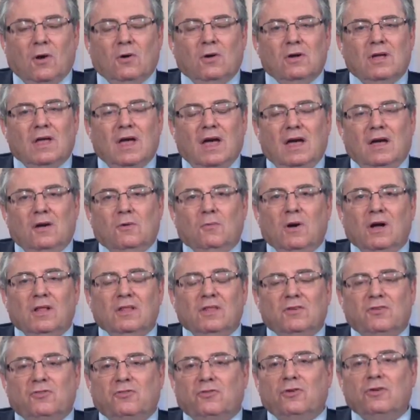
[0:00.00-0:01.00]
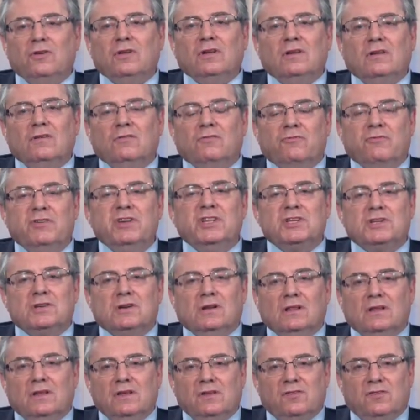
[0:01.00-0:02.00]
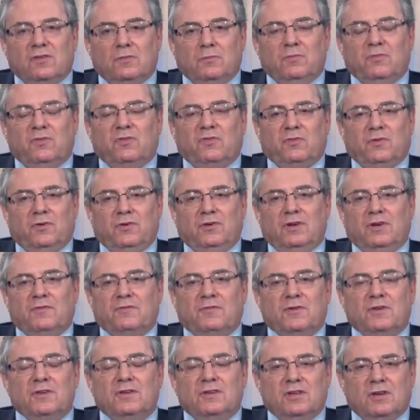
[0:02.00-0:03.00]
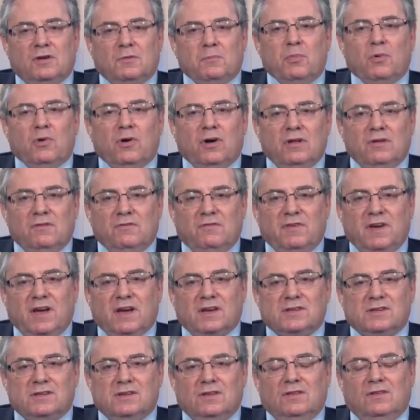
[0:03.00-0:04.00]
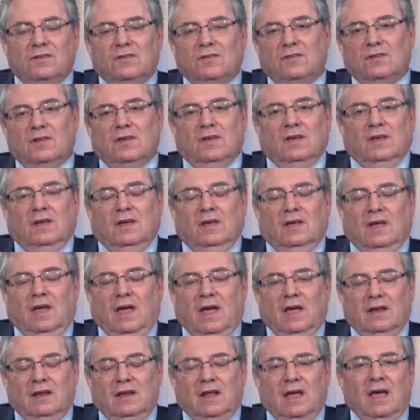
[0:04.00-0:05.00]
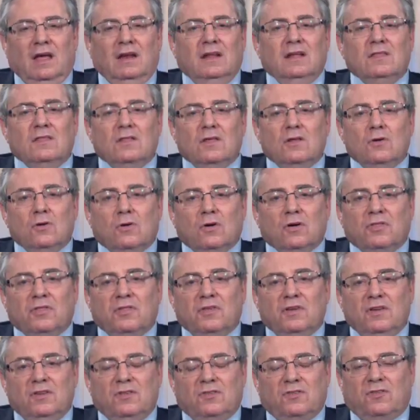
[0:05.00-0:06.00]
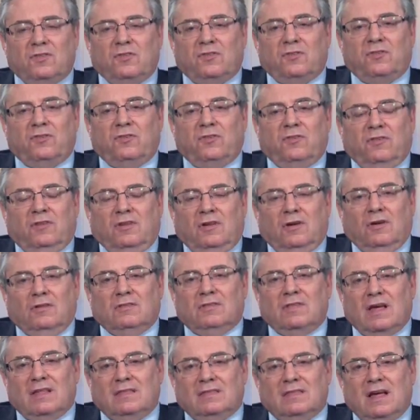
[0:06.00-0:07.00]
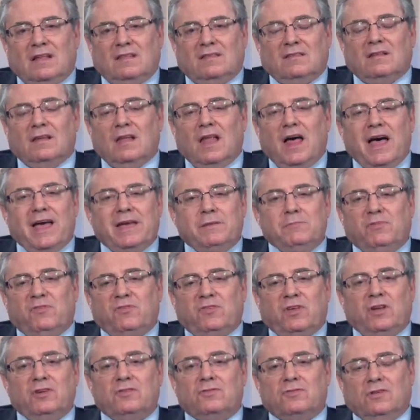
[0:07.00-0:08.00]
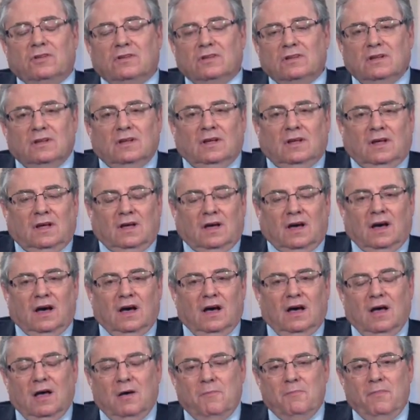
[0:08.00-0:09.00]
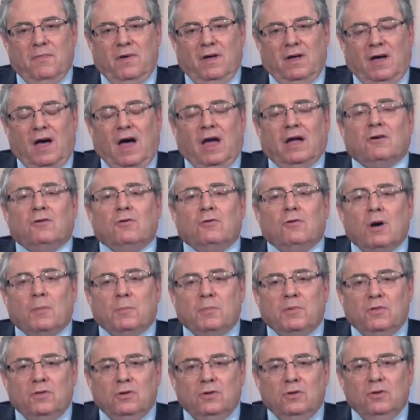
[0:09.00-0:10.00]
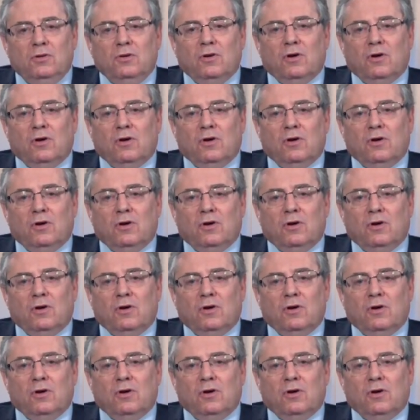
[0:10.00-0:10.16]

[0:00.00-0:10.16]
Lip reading: Okay. Well, there's certain regionalisms for different tick-borne infections, and in the Northeast, that's Lyme Central. I grew up in the New